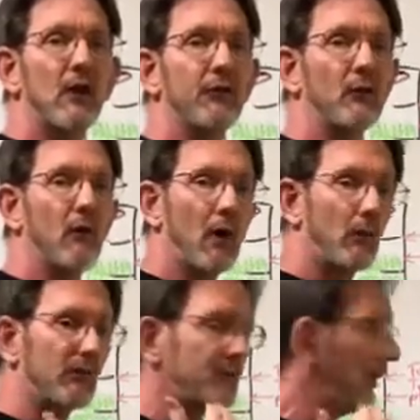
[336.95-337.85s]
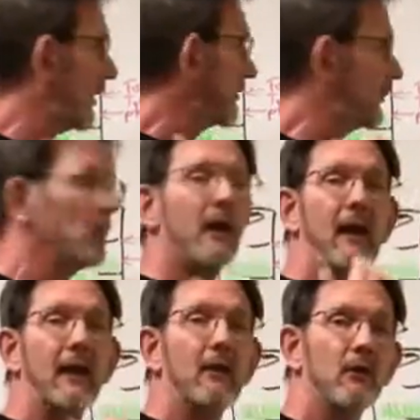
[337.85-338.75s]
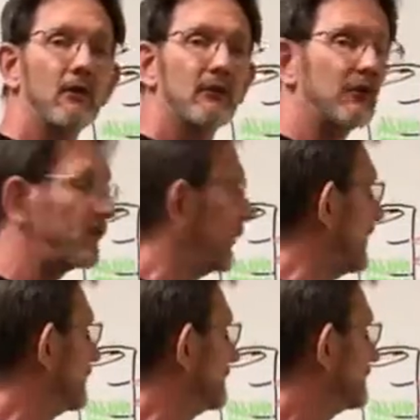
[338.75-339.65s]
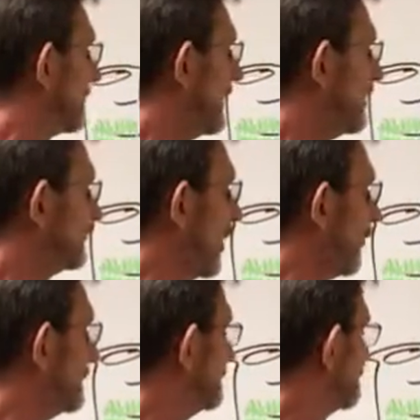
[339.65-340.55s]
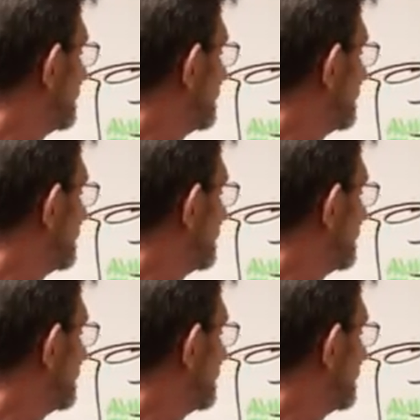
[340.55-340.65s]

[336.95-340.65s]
through a Q&A situation. So,